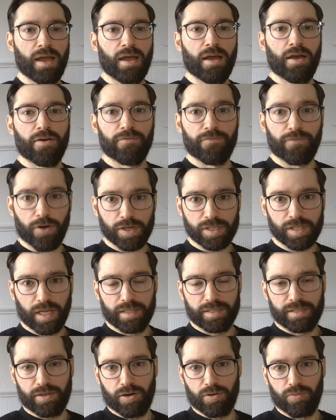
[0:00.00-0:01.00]
First,
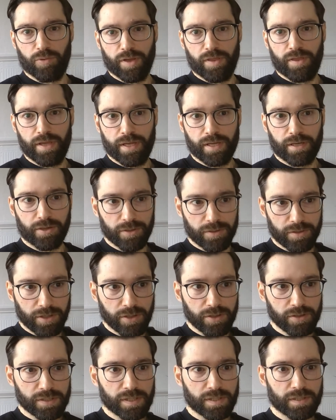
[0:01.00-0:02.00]
let's start with the good
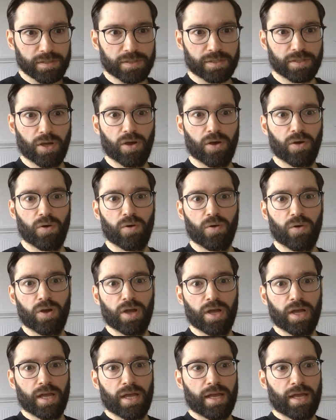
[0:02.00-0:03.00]
news. So
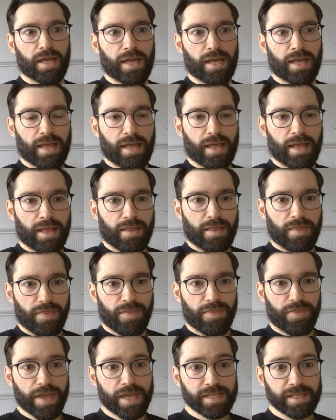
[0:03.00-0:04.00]

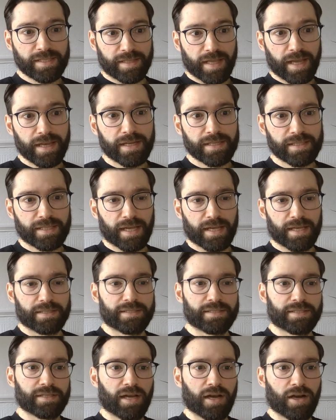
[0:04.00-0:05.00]
these
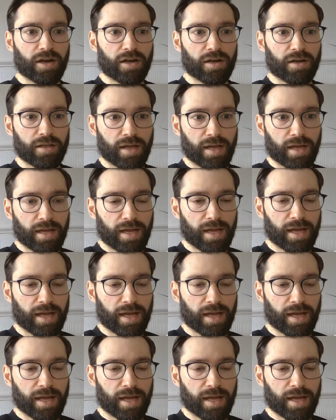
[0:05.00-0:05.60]
datasets are,